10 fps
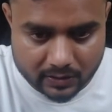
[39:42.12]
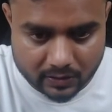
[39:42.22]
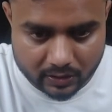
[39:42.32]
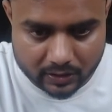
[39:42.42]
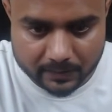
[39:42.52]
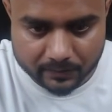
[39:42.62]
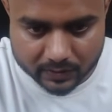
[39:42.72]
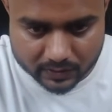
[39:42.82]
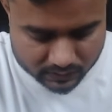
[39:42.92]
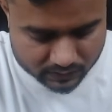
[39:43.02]
Okay,
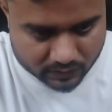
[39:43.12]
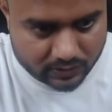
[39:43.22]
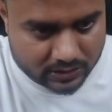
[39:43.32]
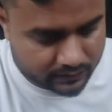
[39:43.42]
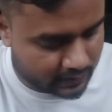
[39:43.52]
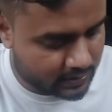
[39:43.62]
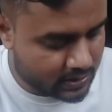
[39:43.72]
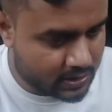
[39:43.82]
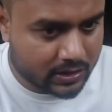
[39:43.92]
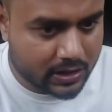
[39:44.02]
so this one.
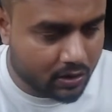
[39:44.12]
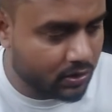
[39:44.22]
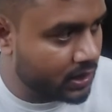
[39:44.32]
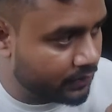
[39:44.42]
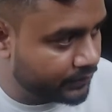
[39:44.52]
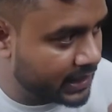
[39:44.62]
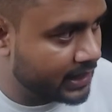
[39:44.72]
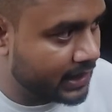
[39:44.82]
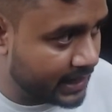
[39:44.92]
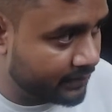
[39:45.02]
Now
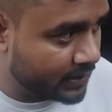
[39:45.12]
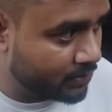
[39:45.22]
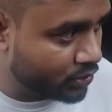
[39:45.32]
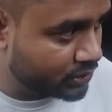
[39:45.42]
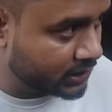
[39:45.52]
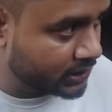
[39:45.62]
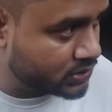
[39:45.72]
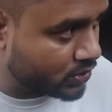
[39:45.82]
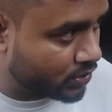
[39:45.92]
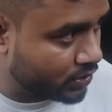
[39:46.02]
I have one more thing.
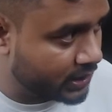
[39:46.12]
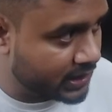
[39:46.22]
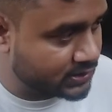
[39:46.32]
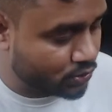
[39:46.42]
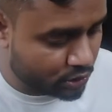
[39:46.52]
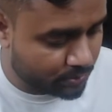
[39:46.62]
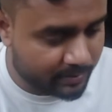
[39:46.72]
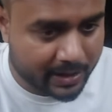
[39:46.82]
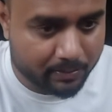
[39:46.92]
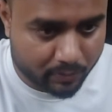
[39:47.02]
So here is going to be my
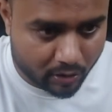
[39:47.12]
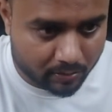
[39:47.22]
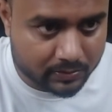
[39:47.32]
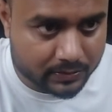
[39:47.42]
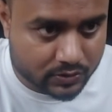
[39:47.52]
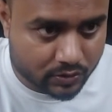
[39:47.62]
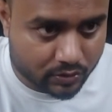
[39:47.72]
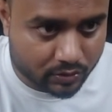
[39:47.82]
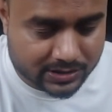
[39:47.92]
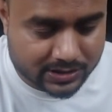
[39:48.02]
prompt. So
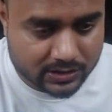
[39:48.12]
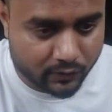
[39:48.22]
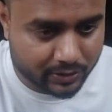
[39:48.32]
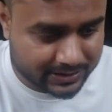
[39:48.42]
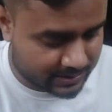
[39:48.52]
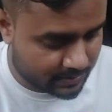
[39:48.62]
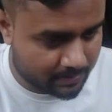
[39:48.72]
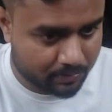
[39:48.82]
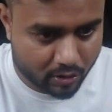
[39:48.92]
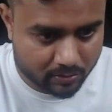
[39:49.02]
this is my
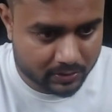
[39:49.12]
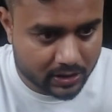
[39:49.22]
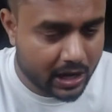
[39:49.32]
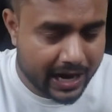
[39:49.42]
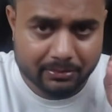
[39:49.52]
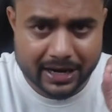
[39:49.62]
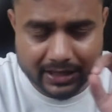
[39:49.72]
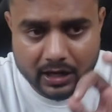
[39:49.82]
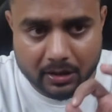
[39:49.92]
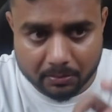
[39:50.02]
prompt. I'm writing a
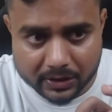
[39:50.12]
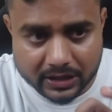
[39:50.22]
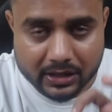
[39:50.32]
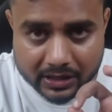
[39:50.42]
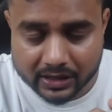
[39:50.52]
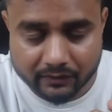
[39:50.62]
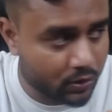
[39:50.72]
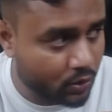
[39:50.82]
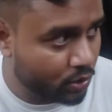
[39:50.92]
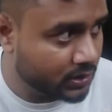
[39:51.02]
complete retrieval
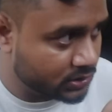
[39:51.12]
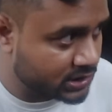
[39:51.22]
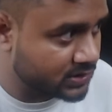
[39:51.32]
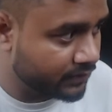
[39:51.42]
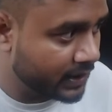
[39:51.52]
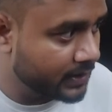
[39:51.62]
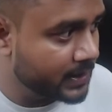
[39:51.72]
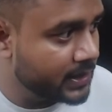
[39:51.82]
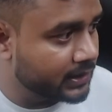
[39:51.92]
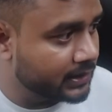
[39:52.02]
code. Just wait.
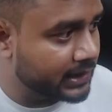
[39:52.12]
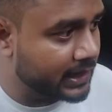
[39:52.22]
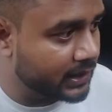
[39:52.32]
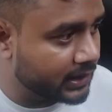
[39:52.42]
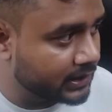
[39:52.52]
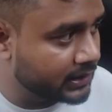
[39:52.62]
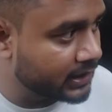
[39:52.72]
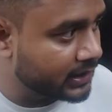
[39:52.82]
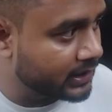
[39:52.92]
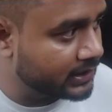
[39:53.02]
Then here
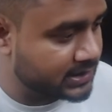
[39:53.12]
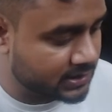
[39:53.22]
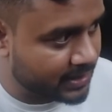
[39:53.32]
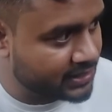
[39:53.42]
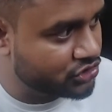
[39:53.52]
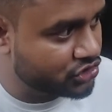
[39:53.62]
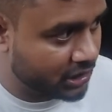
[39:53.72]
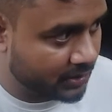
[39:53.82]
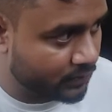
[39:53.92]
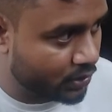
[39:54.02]
this is my chain.
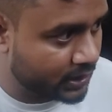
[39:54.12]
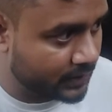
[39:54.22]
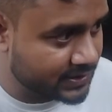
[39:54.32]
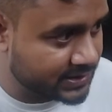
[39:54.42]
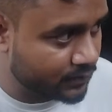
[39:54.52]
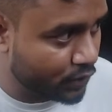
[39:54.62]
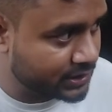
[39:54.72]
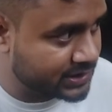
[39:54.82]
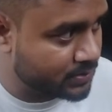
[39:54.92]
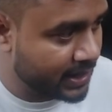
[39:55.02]
Okay, this is
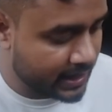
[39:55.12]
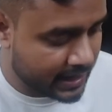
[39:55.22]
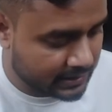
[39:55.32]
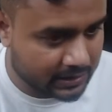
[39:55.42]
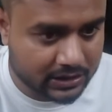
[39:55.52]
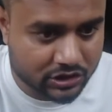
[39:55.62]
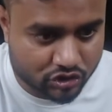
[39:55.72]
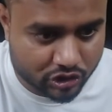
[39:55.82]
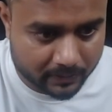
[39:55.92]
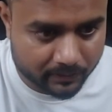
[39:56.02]
my entity
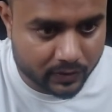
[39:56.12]
chain.